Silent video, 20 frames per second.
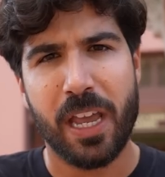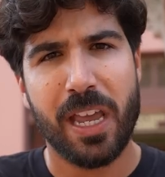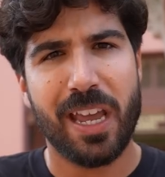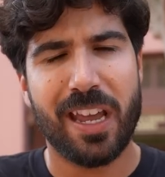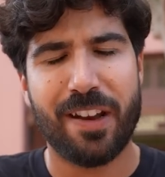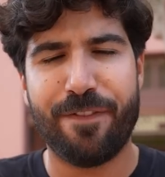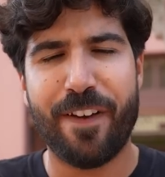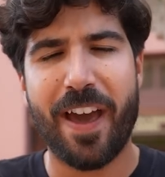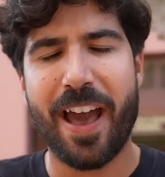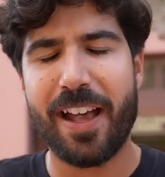
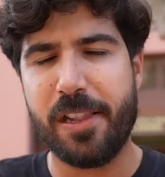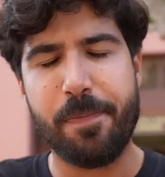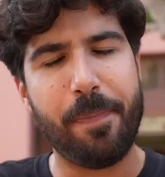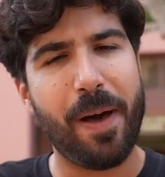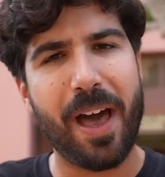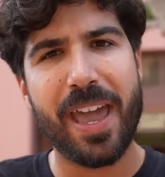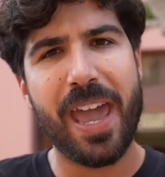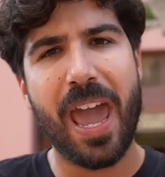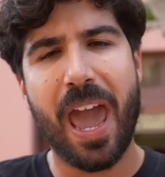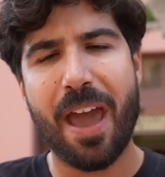In fact,
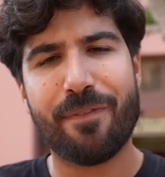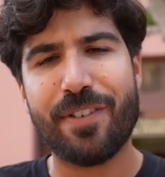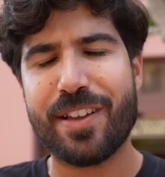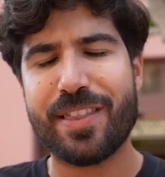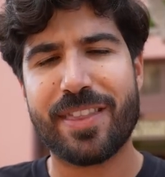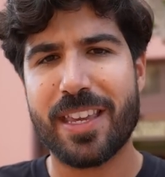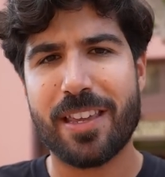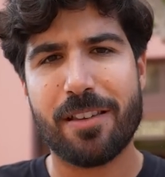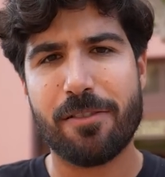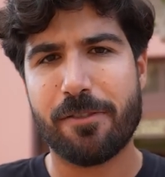buy
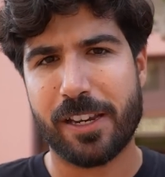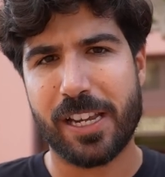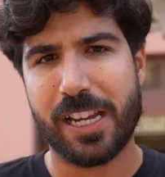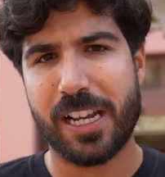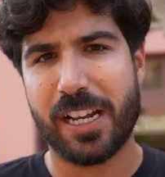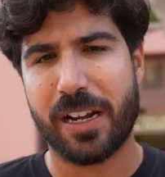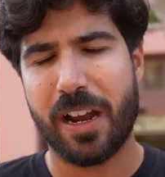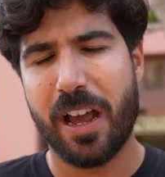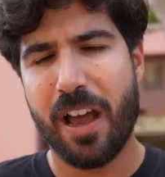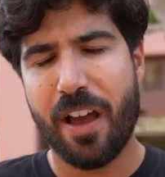everything you
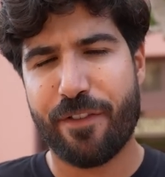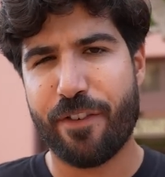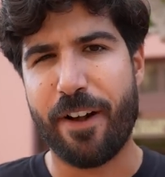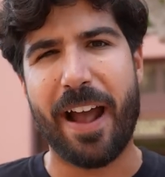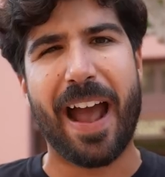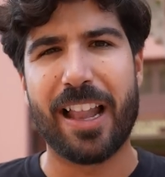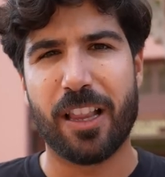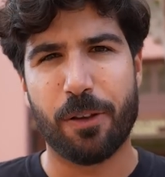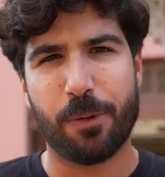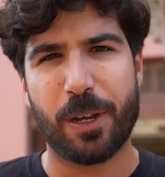need for
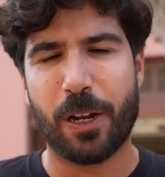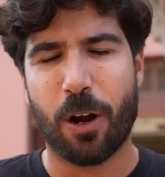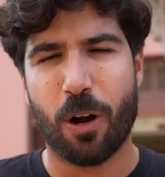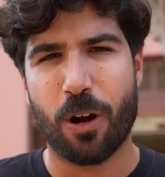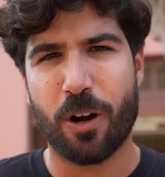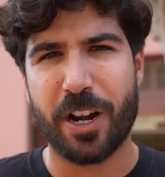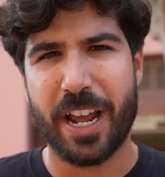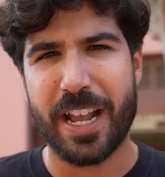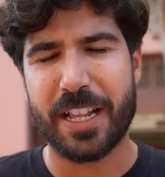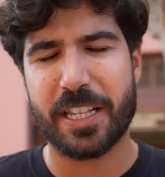Halloween
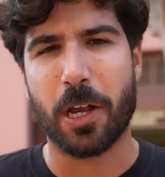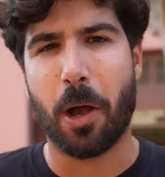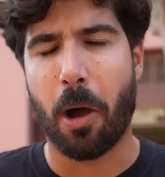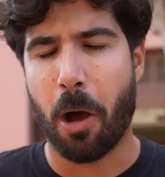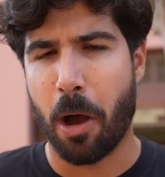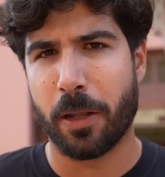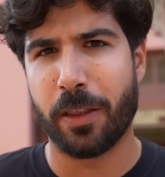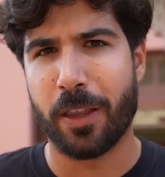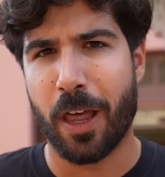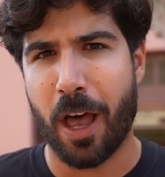Horror Nights
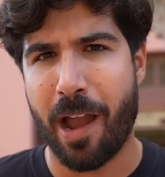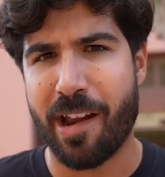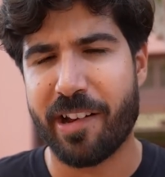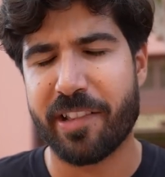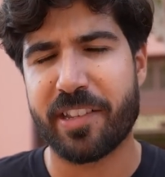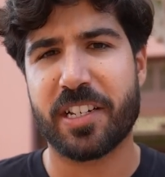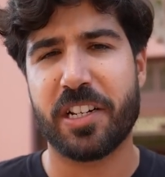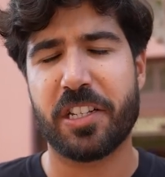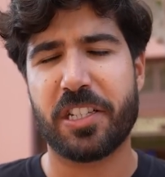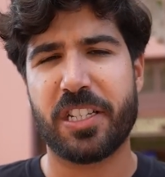online.
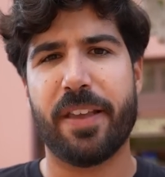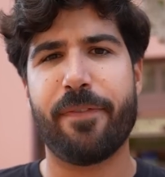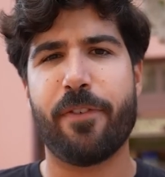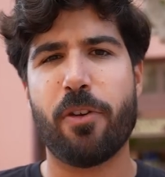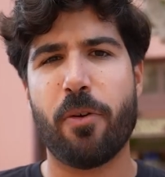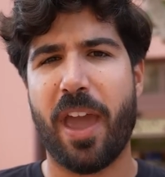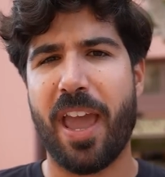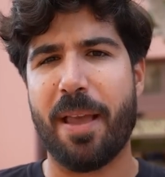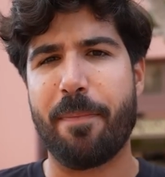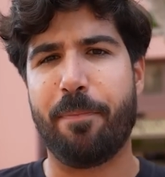It's gonna save
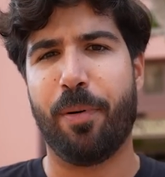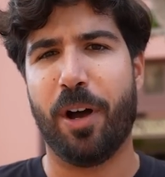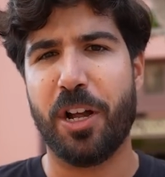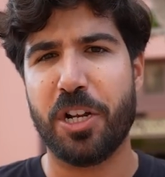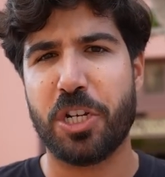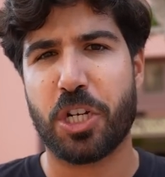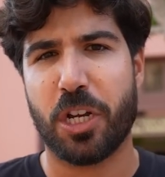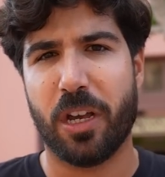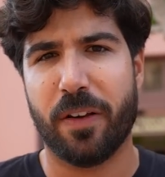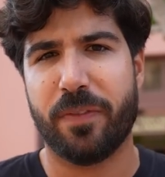you a
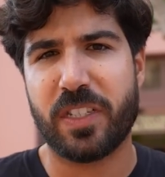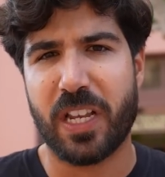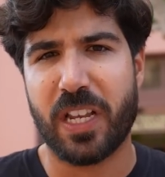bunch of